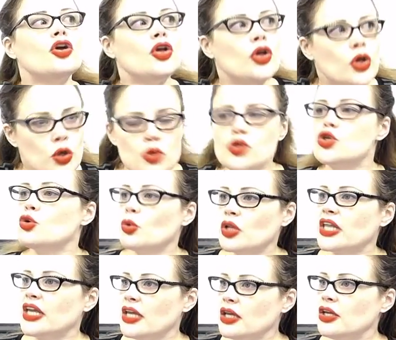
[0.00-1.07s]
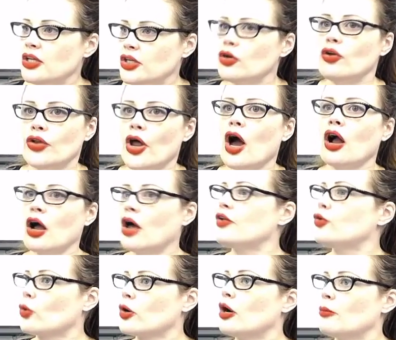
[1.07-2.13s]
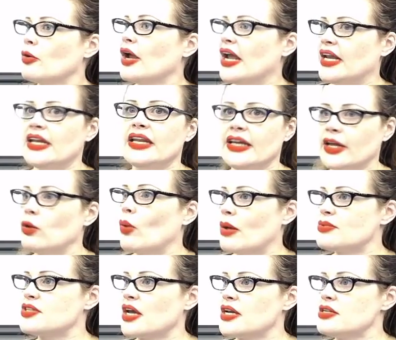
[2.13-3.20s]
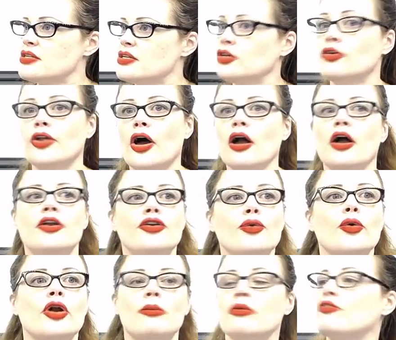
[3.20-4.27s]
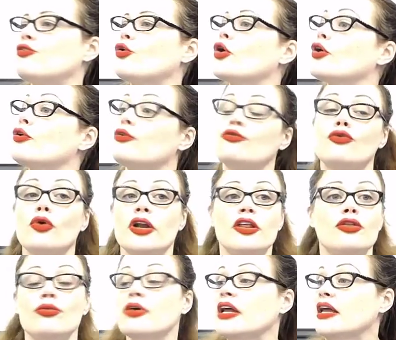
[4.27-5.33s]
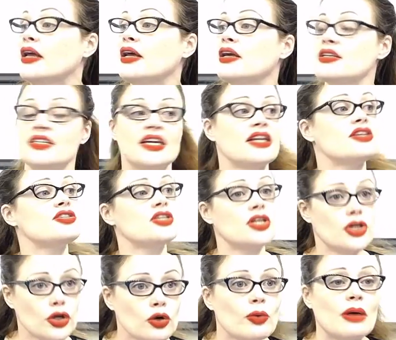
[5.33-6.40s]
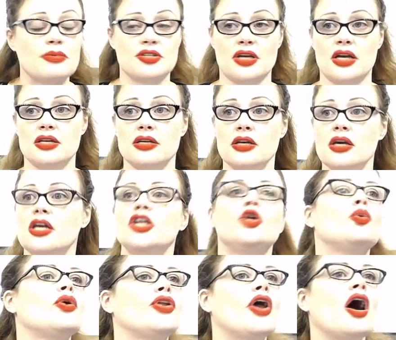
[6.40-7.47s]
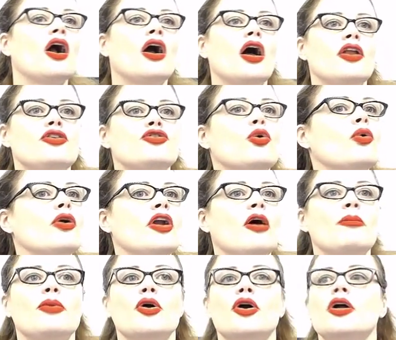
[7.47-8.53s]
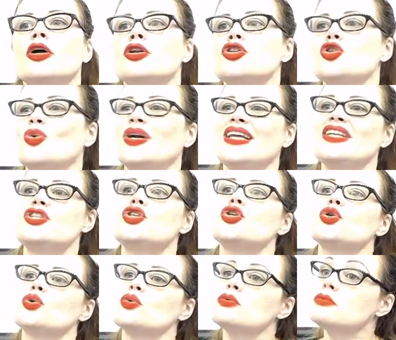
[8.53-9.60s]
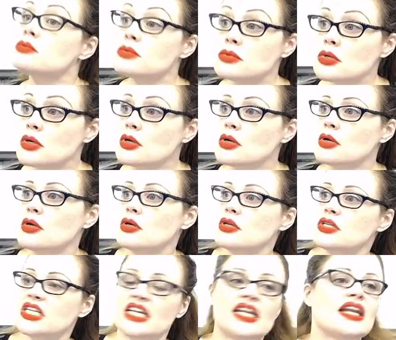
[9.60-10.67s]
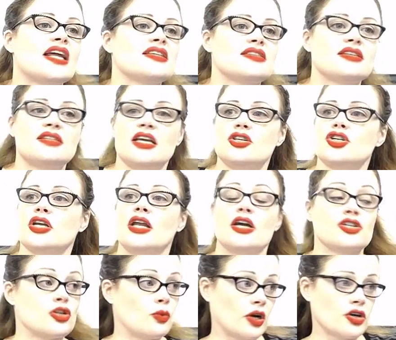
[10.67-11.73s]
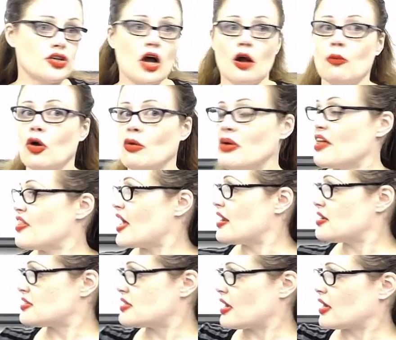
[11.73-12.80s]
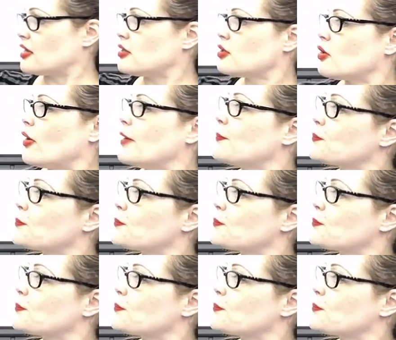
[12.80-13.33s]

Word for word: usually you'll knock on door number 80 to get a website. You'll knock on door number 443 to get a secure website. You will knock on door number 22 to get an SSH connection. We're going to talk more about that in a second. Go ahead.